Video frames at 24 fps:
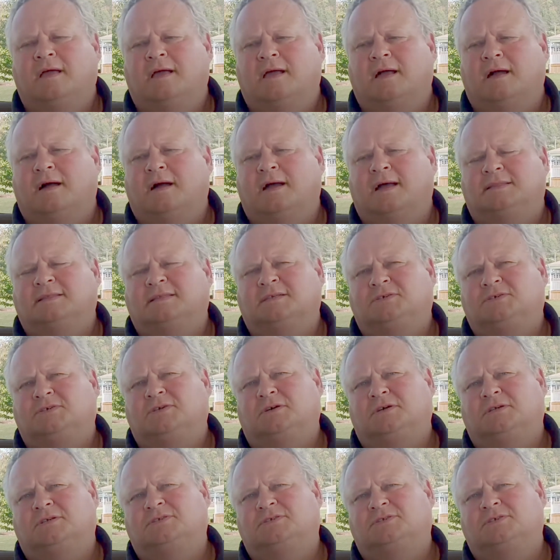at the
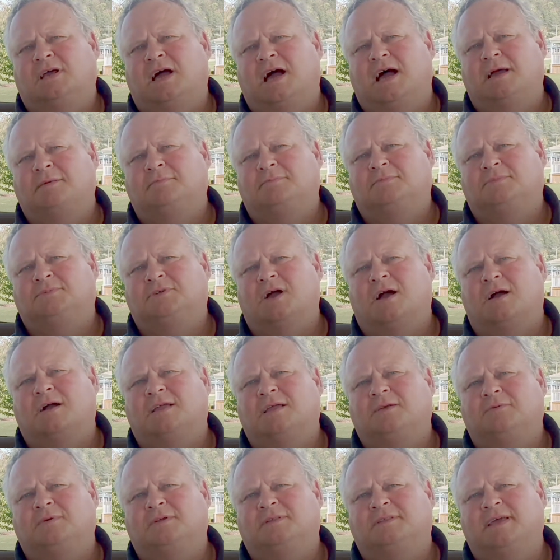church, I'm
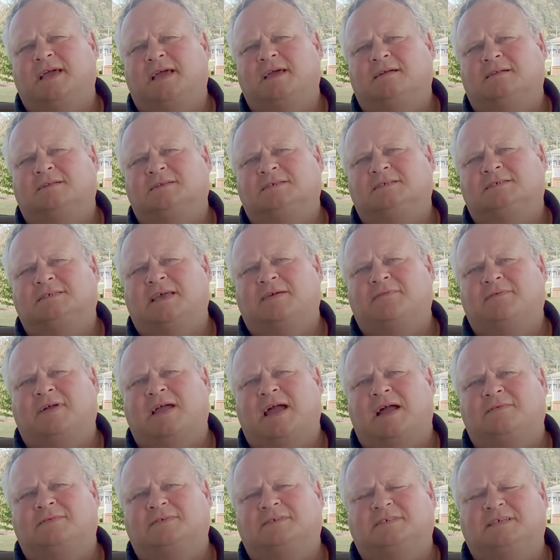talking with Dale and just having
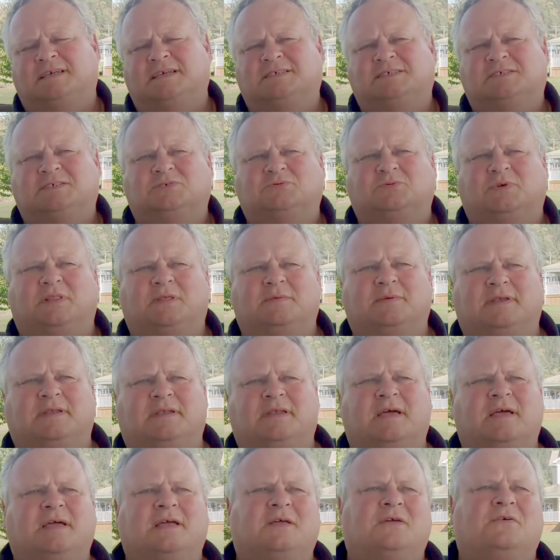conversations with him
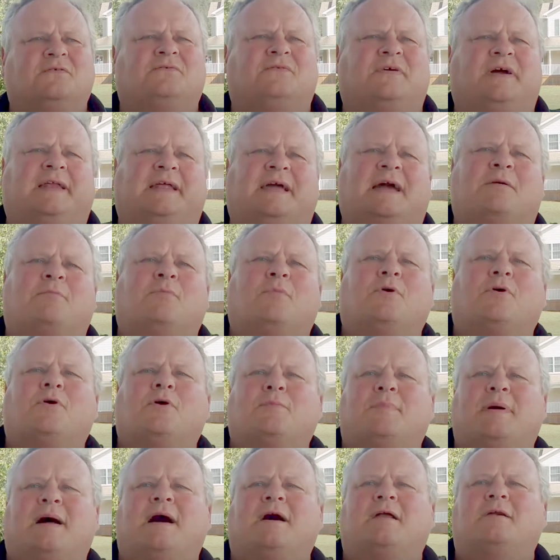and finding out more
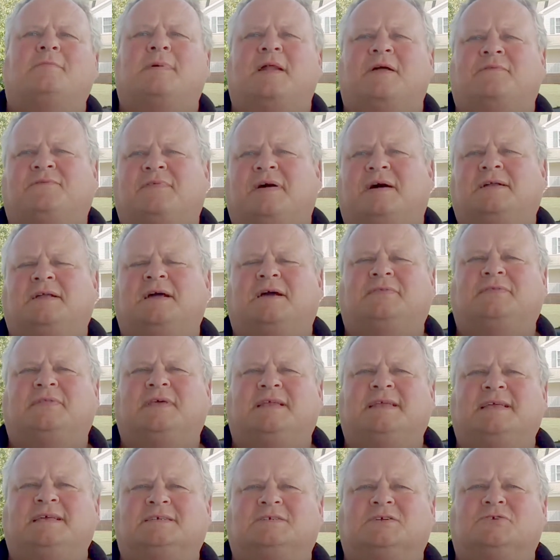about him, and I found out
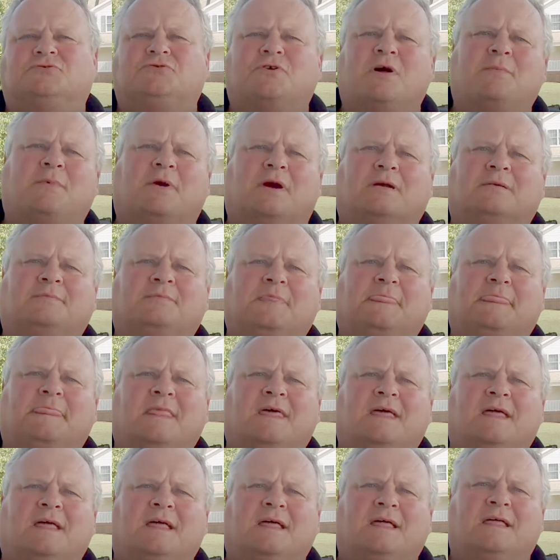that he's a drummer.
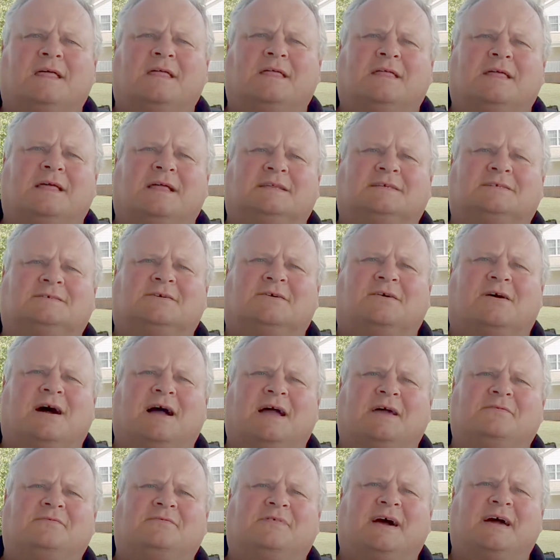And so
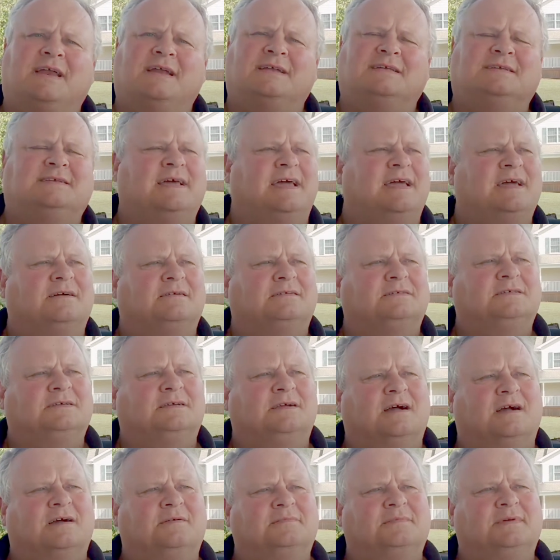I invited Dale to
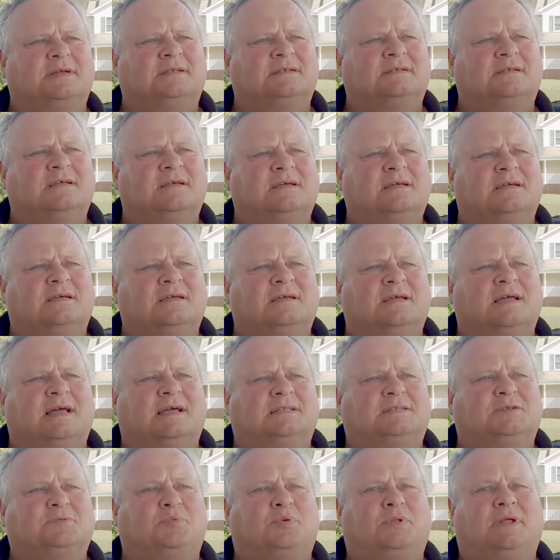come
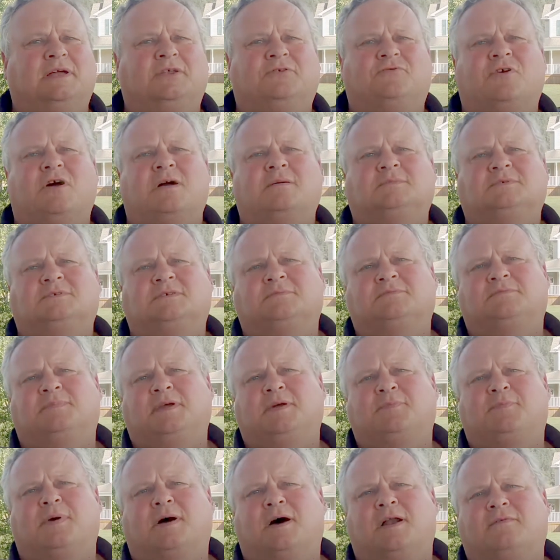and to play drums and be
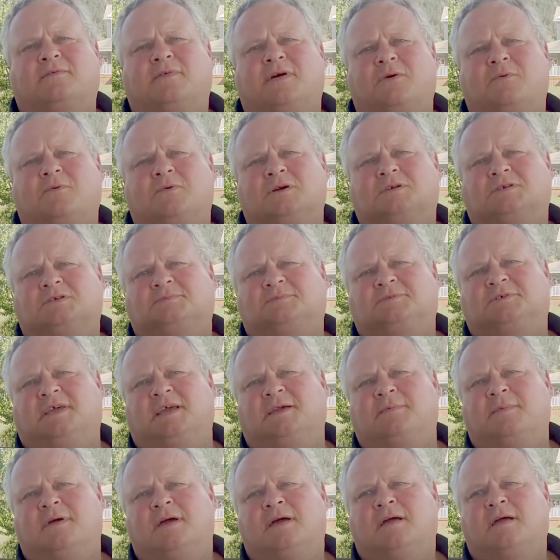a part of our worship
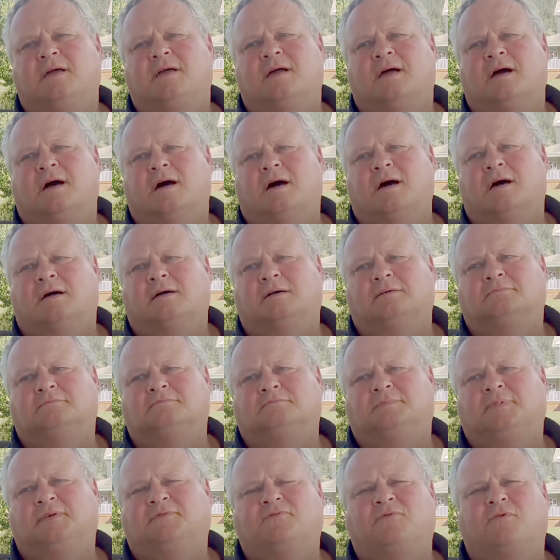team
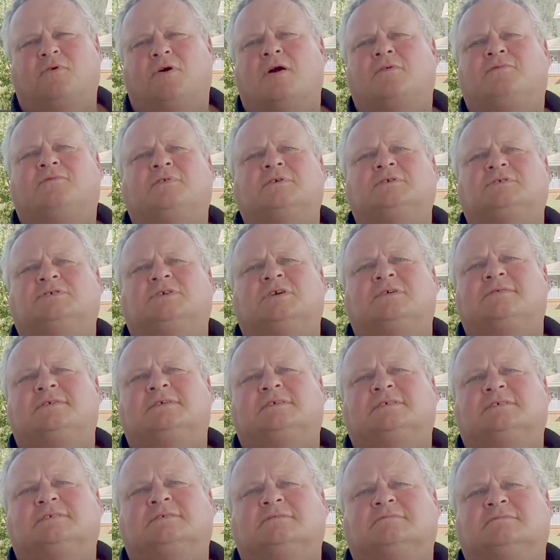before our first
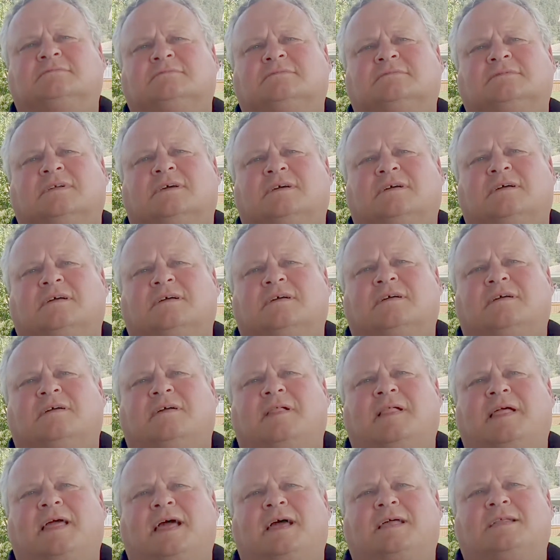service.
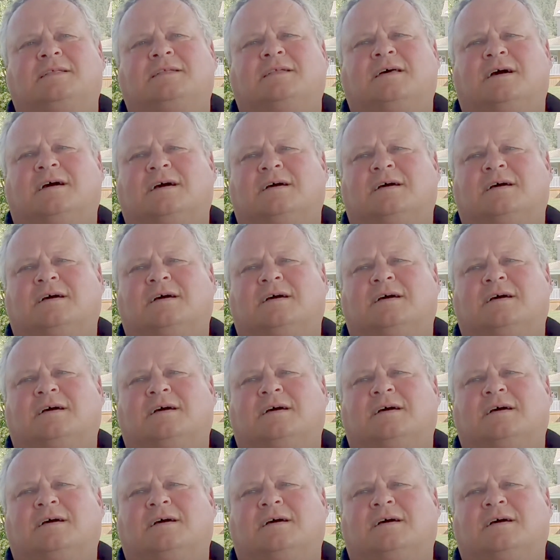And